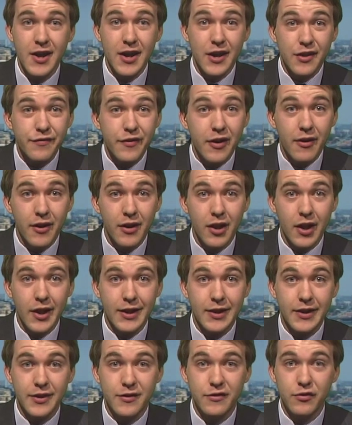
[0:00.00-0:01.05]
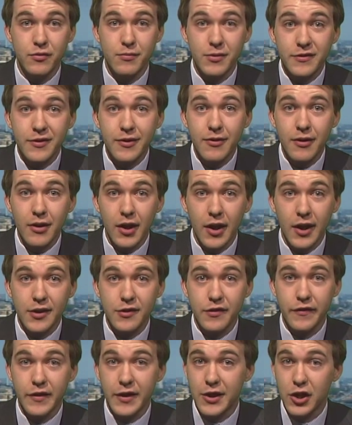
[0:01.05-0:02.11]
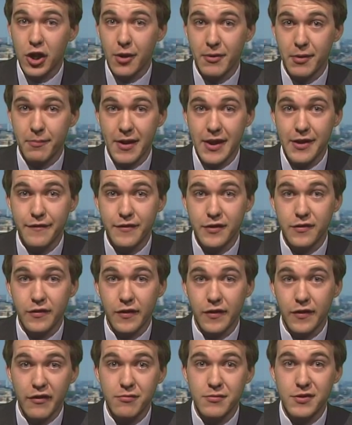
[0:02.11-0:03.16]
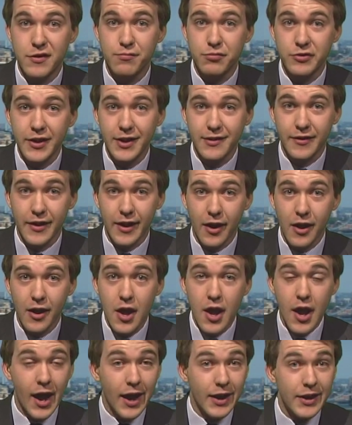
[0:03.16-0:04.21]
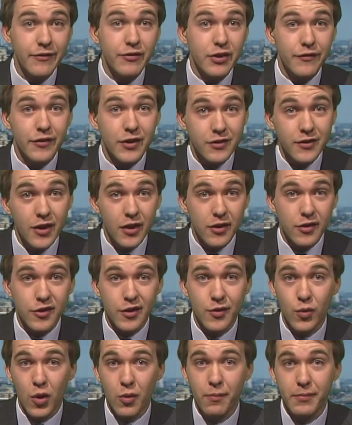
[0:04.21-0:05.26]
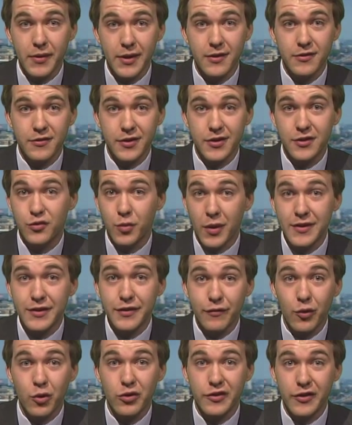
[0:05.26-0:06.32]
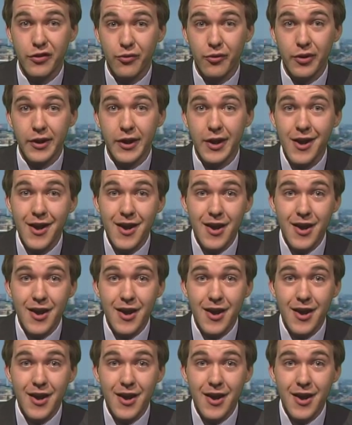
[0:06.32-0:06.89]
It's very unlikely to materialise the economic benefits the government is predicting, and even if it does, it won't be until 2043.